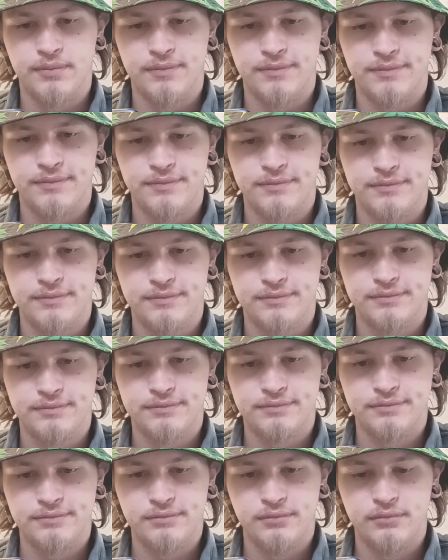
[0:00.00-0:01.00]

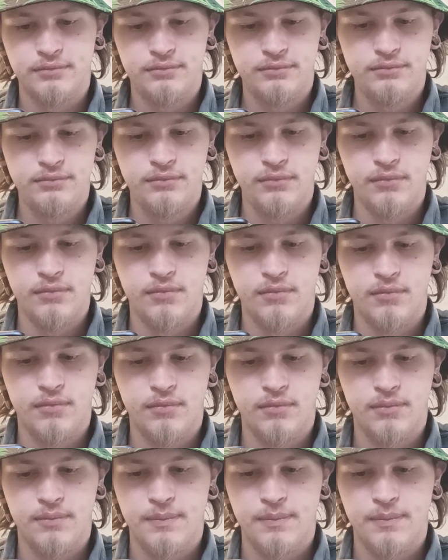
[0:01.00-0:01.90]
(no one is talking)